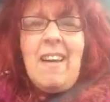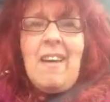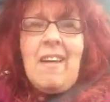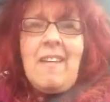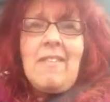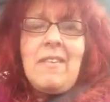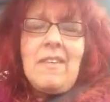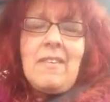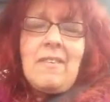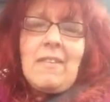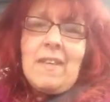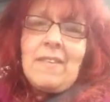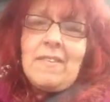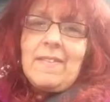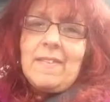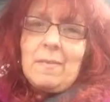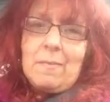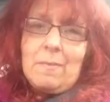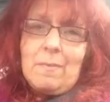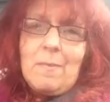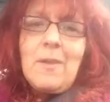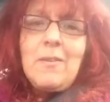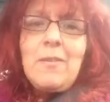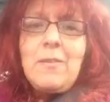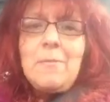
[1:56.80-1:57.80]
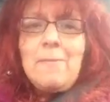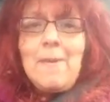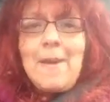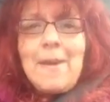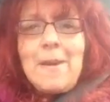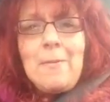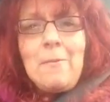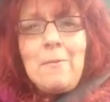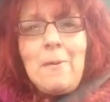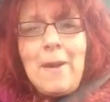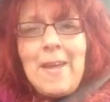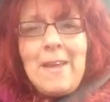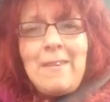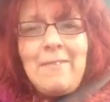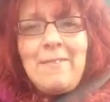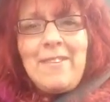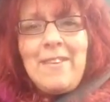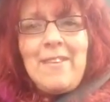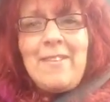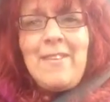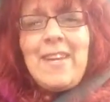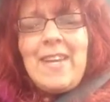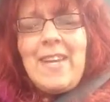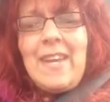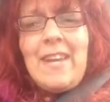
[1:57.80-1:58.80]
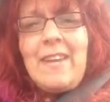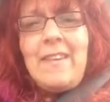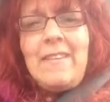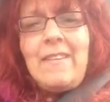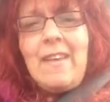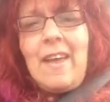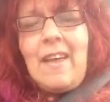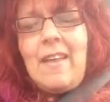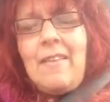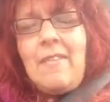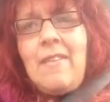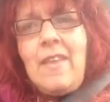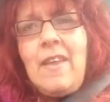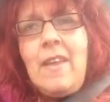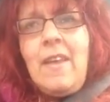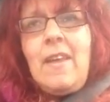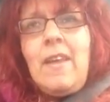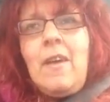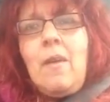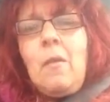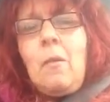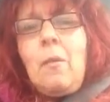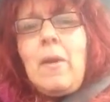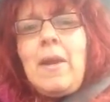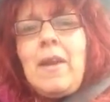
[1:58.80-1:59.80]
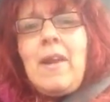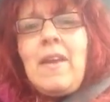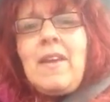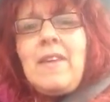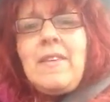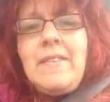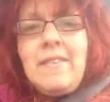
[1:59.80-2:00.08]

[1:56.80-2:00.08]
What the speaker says: I think that's a much better way of doing it. And when I